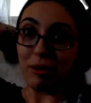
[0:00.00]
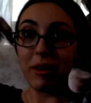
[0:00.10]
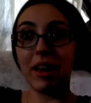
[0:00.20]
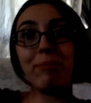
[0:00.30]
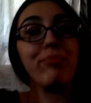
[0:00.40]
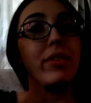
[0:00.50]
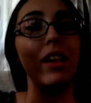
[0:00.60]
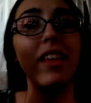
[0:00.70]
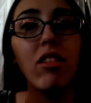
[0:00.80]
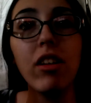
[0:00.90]
but yeah,
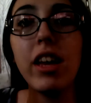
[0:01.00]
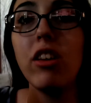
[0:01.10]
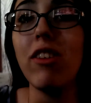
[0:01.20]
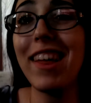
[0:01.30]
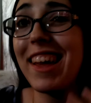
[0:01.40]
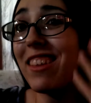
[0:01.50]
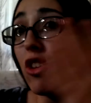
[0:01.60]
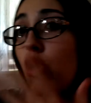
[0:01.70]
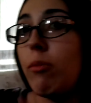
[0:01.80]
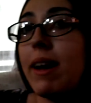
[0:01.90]
that's all I do. I like
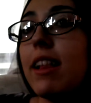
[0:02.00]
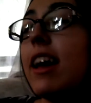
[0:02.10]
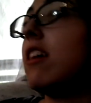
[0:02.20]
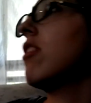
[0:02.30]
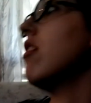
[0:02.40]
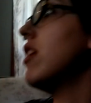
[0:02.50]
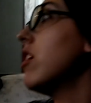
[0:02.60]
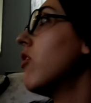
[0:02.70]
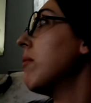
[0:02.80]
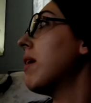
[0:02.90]
to show my clients so they
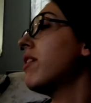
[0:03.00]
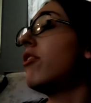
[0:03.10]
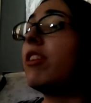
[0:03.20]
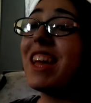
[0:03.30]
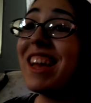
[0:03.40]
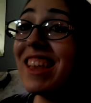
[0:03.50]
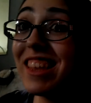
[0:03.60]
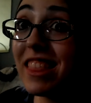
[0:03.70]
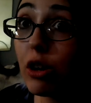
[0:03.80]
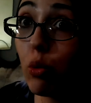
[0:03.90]
know I'm not doing
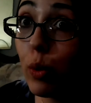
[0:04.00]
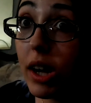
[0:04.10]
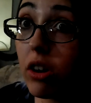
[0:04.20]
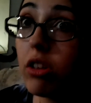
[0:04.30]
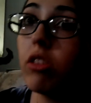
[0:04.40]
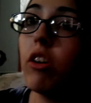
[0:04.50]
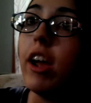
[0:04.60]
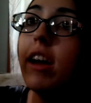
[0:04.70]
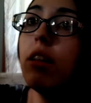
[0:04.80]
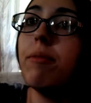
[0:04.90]
anything weird to their
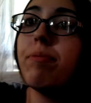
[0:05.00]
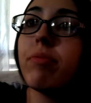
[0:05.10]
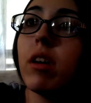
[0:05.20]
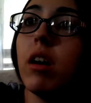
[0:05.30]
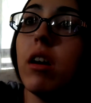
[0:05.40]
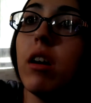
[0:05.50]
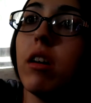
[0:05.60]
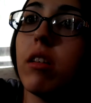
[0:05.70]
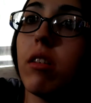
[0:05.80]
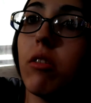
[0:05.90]
head.
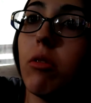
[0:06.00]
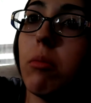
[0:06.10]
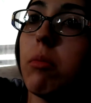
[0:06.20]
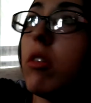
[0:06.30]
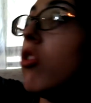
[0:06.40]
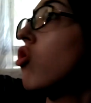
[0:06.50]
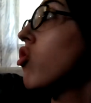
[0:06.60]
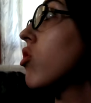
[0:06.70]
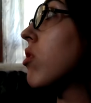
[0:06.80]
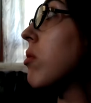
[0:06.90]
So brush,
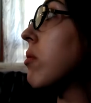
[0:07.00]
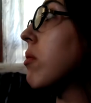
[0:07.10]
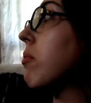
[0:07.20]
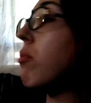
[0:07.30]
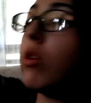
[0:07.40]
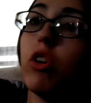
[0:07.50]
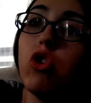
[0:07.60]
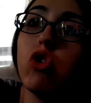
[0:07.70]
brush.